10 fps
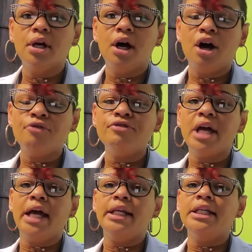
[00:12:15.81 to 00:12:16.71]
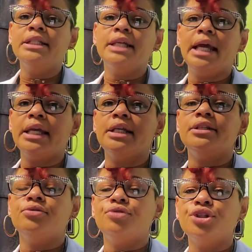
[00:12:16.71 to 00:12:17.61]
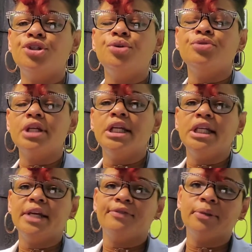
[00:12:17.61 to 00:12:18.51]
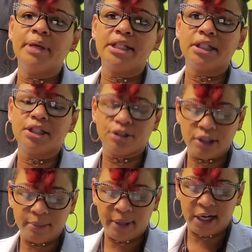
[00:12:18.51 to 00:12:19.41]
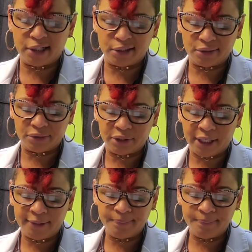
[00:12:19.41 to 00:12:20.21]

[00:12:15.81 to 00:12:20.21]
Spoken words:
of that intake to reduce any inflammation into your body. Okay.